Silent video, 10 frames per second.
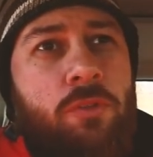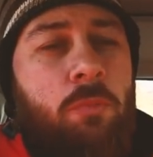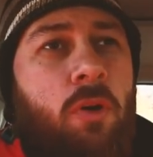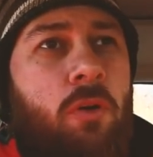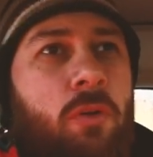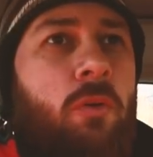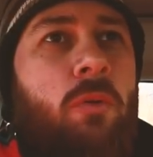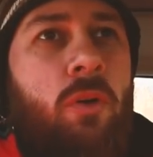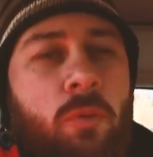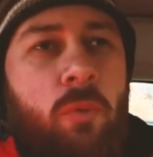Tomorrow
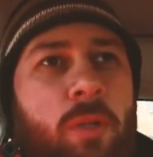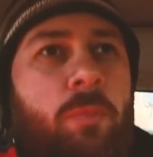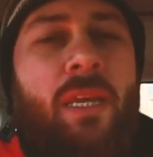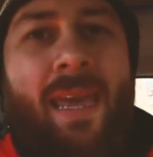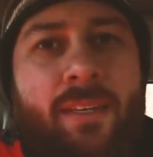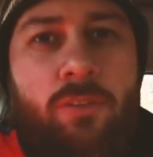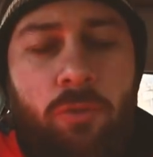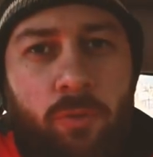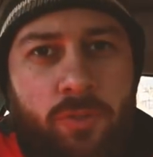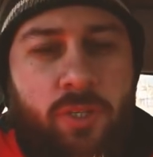we'll be heading
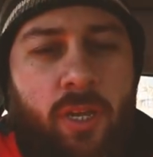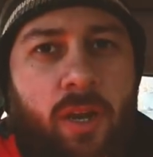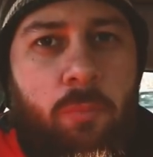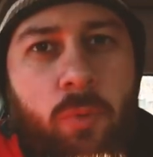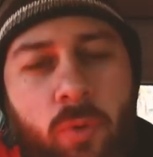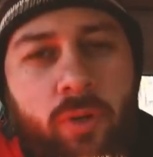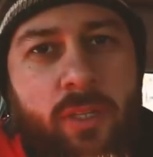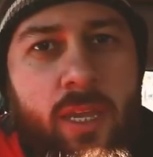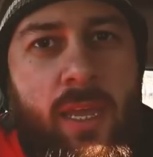towards the airport,